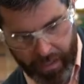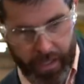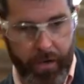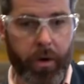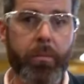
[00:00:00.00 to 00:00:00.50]

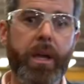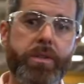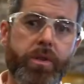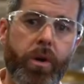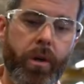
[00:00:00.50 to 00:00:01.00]
I want to make
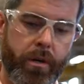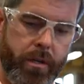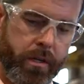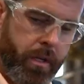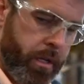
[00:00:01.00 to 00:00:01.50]
sure
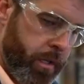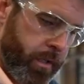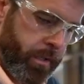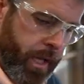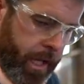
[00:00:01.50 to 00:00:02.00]

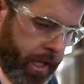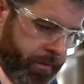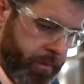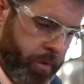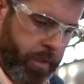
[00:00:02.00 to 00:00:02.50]
to add
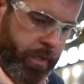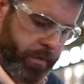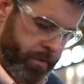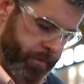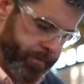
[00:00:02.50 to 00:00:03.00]
some grease.